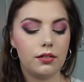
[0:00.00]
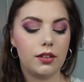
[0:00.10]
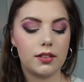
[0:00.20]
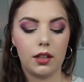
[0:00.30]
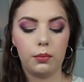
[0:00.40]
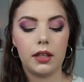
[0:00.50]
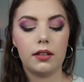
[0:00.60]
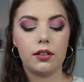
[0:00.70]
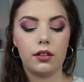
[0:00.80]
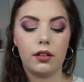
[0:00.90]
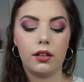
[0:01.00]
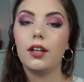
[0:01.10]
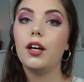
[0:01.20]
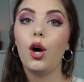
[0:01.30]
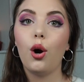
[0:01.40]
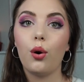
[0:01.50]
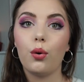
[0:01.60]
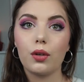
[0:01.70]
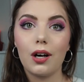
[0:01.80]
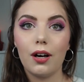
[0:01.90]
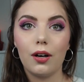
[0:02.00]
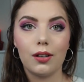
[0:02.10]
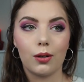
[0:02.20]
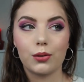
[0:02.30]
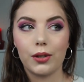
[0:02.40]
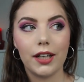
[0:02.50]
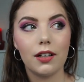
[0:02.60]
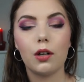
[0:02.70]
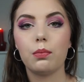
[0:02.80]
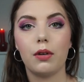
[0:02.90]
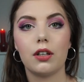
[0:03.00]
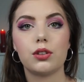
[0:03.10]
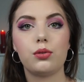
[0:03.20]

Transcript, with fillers: Selma, the owner or creator of Blush